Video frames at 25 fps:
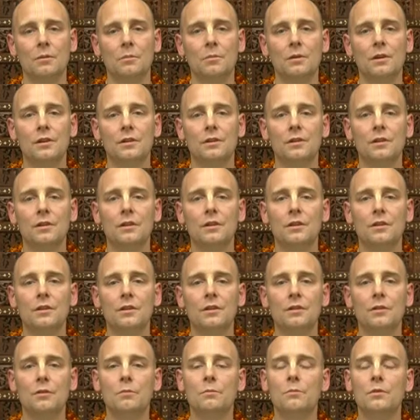But
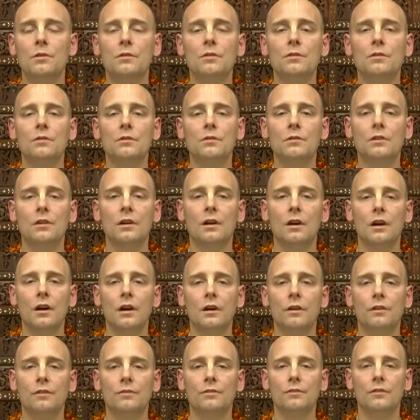the mood
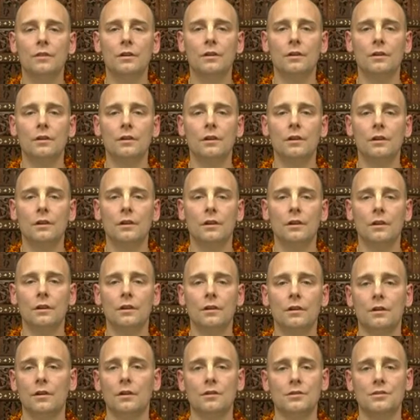of a,
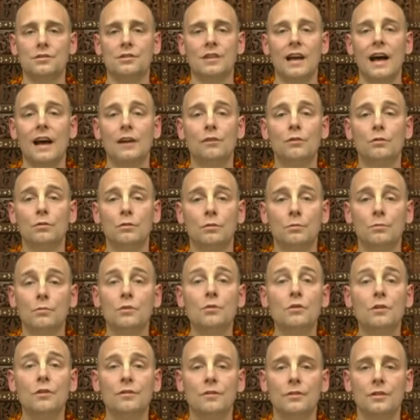a, a sadhu, a
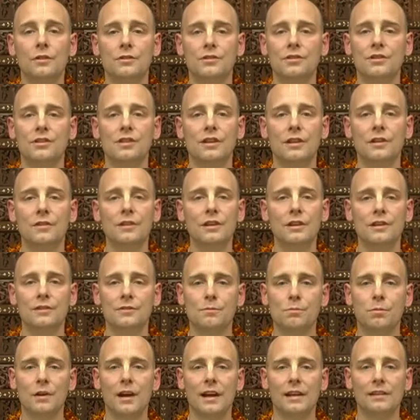mood of a
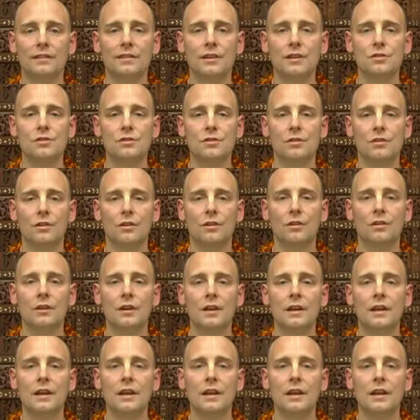serious practitioner,